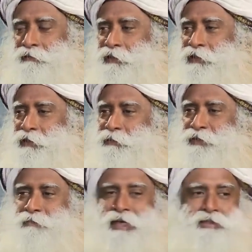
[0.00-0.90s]
It seems
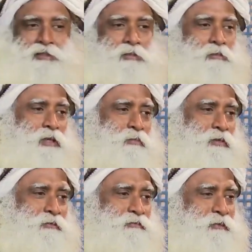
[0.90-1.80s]
the maximum
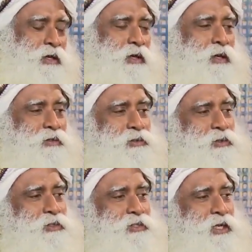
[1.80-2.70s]
number of
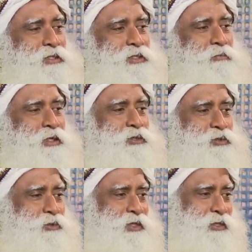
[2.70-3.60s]
suicides in
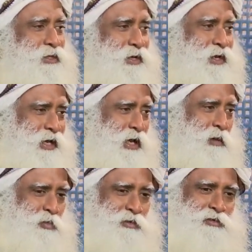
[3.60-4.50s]
Minnesota
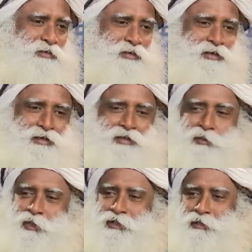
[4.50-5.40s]
happen in the
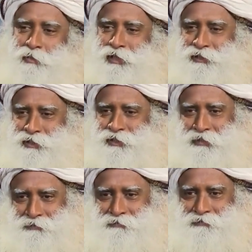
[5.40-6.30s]
winter months.